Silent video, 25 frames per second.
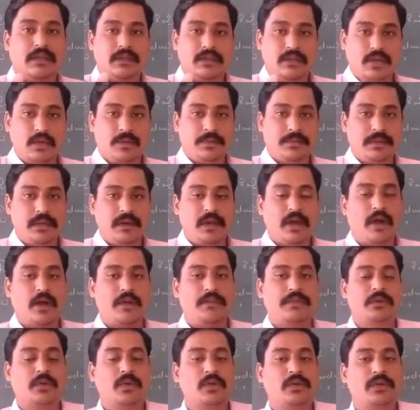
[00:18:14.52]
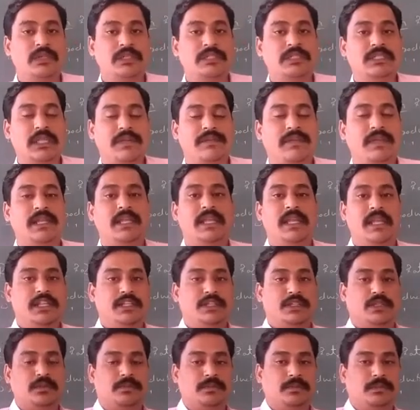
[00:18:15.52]
group of total 7
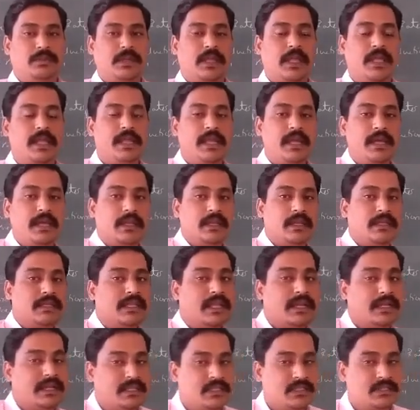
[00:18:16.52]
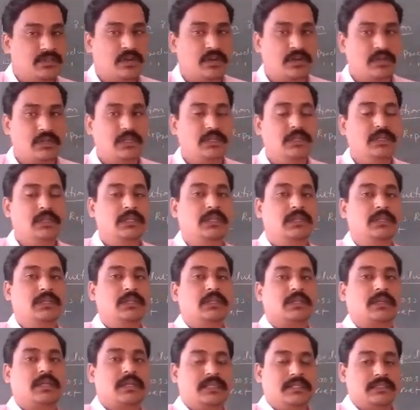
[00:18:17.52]
age group. Here that is not
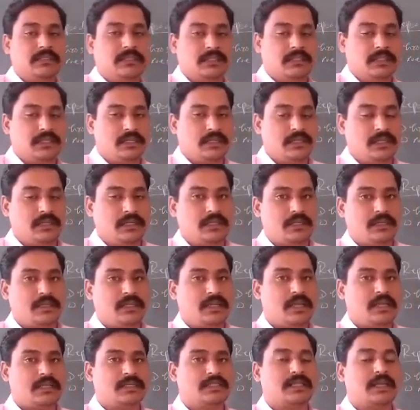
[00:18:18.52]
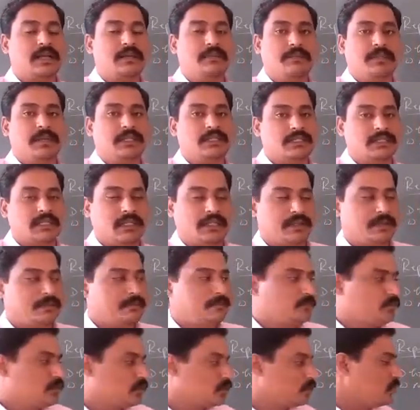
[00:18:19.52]
considered as compulsory.
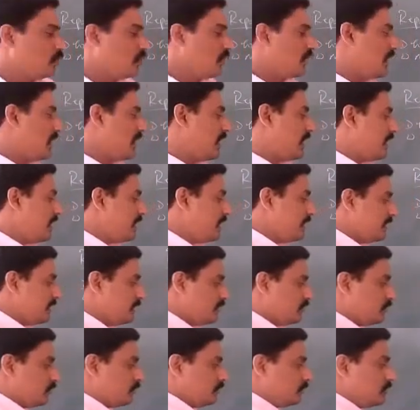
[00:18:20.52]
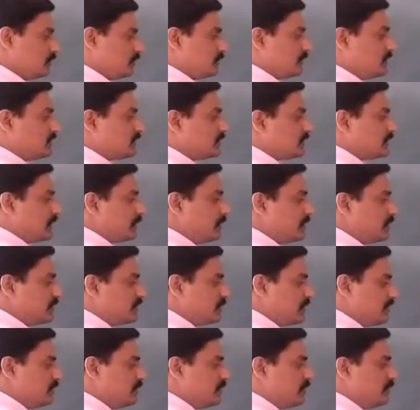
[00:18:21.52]
So I into
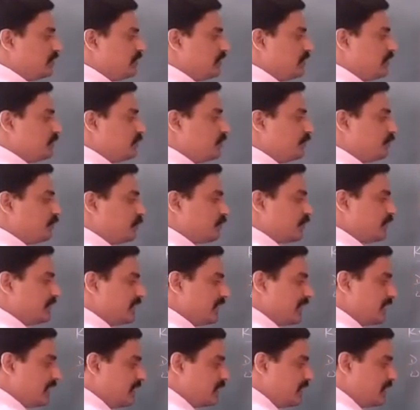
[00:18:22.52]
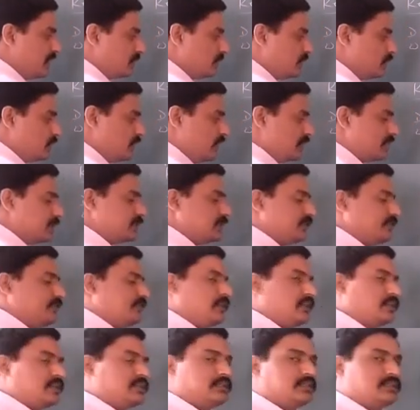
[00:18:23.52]
summation 15 to 49
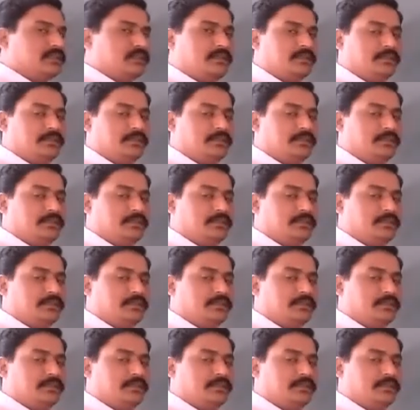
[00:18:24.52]
WSFRs.